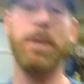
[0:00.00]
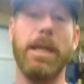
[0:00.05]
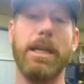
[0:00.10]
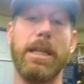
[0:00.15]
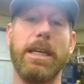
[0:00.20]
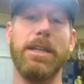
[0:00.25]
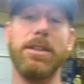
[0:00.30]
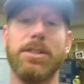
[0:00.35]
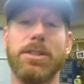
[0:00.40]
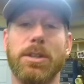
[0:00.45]
to be
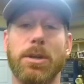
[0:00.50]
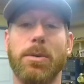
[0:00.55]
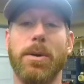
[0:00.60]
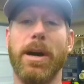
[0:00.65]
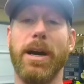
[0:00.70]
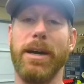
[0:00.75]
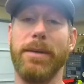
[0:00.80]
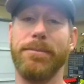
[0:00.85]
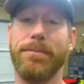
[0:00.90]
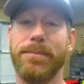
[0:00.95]
an easier
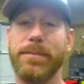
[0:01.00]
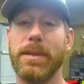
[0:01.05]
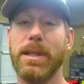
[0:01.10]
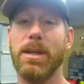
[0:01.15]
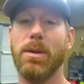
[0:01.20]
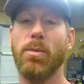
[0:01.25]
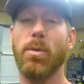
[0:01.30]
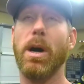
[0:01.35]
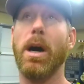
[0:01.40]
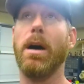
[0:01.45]
way.
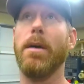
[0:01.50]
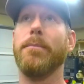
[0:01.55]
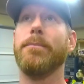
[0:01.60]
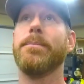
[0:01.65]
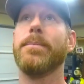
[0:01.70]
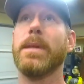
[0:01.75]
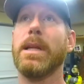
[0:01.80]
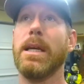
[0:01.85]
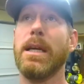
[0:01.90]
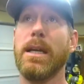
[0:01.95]

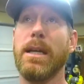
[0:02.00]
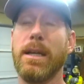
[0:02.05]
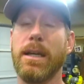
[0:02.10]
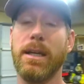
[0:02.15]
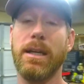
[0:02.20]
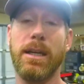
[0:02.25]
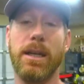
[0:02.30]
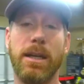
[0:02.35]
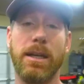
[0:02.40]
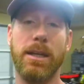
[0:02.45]
Well,
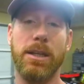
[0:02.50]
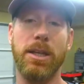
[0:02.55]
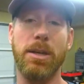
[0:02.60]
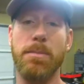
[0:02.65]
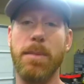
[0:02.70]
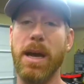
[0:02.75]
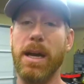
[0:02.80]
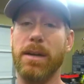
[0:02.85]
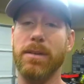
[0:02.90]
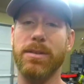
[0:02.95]

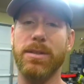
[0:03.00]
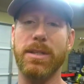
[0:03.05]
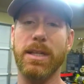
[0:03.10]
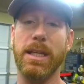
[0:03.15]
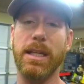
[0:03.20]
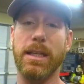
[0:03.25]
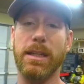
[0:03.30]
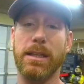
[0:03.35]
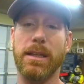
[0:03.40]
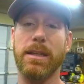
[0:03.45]
you may have
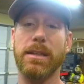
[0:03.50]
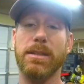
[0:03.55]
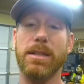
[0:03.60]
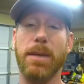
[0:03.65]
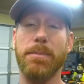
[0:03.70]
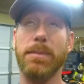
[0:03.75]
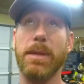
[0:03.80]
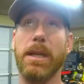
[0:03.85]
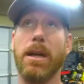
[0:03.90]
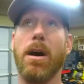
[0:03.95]
seen
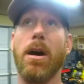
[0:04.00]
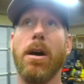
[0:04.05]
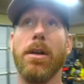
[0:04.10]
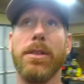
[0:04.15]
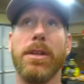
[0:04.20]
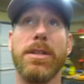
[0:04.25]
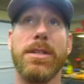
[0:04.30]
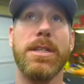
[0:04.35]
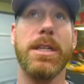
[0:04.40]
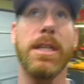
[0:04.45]
something on the